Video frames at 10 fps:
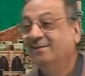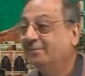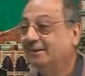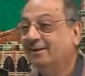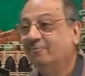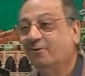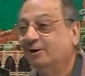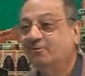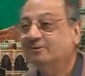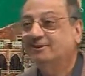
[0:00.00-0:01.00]
What
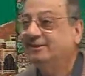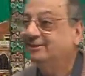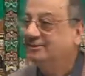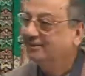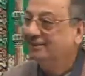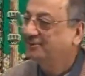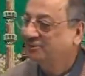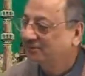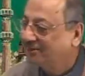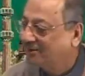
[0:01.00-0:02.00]
was the reason that you
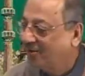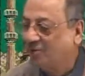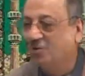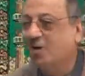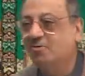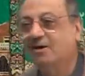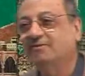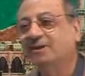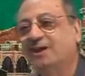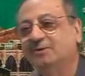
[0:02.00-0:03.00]
did not go out of
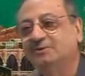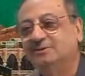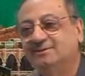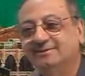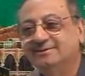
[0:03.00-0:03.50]
the house?